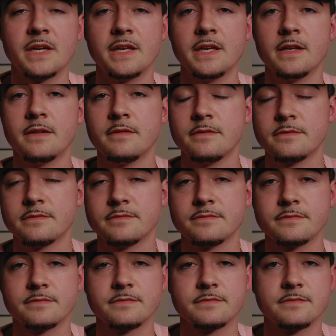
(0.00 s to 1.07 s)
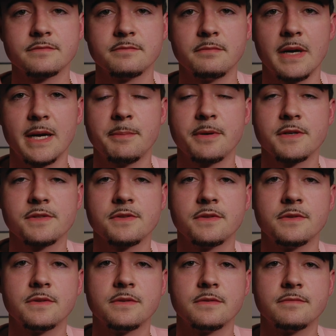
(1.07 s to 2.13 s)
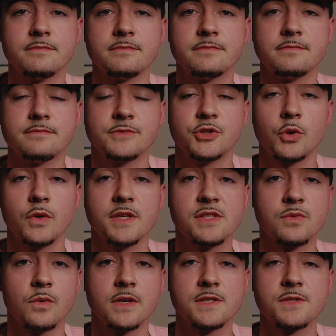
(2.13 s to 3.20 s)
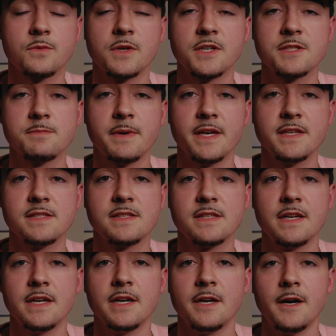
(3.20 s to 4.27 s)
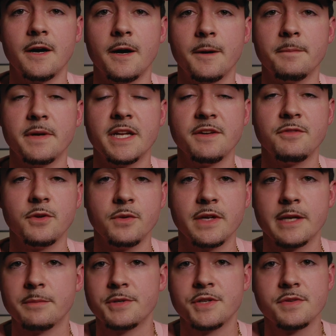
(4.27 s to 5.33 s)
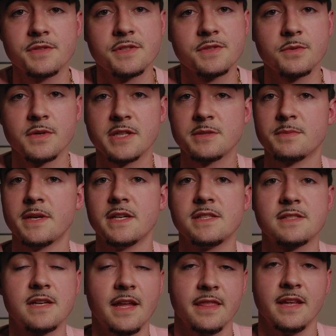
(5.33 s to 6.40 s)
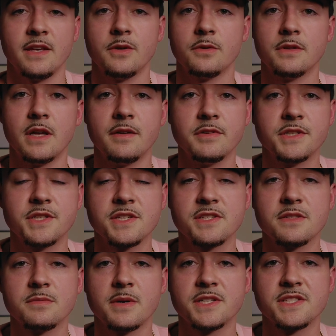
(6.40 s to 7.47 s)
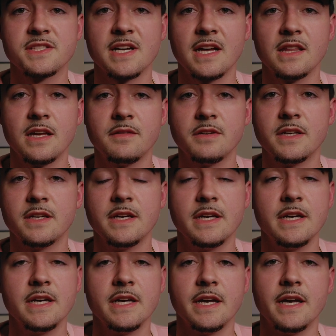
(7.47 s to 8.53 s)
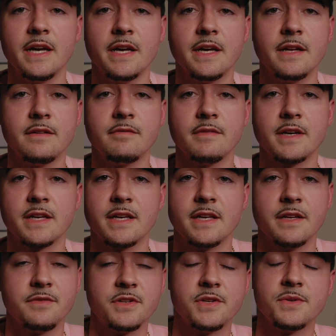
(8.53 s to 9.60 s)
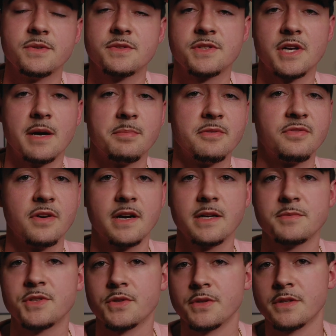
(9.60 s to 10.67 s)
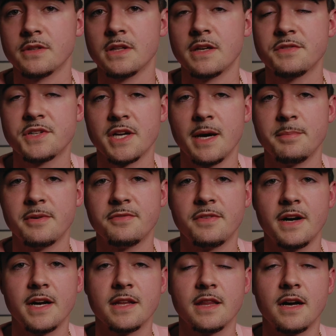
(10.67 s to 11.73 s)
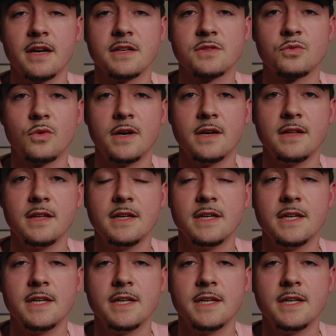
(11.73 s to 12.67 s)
Again, my personal choice was Squarespace. And if you end up choosing Squarespace, I think you'll love it just as much as I love it. And again, if you choose Shopify, I'm sure you'll love Shopify a lot as well.